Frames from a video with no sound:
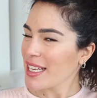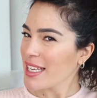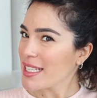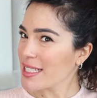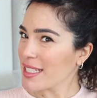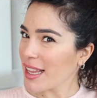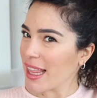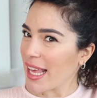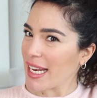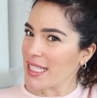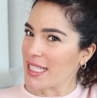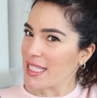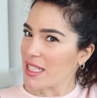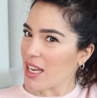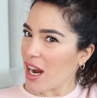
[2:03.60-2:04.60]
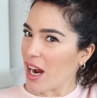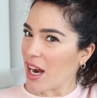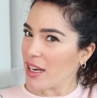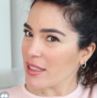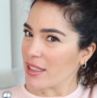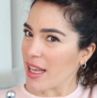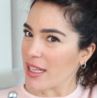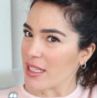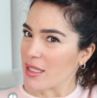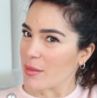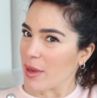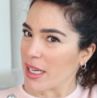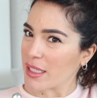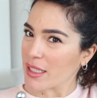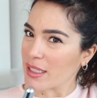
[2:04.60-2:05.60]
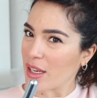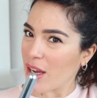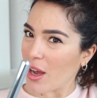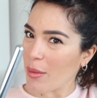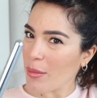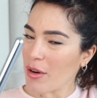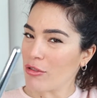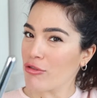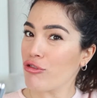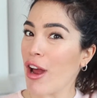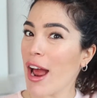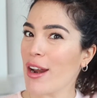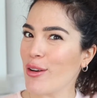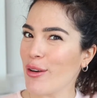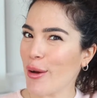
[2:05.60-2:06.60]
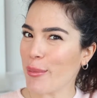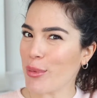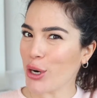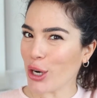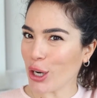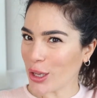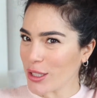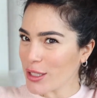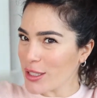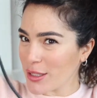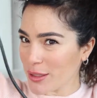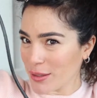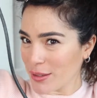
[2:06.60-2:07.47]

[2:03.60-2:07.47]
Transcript: So let's start. Let's make some random curls.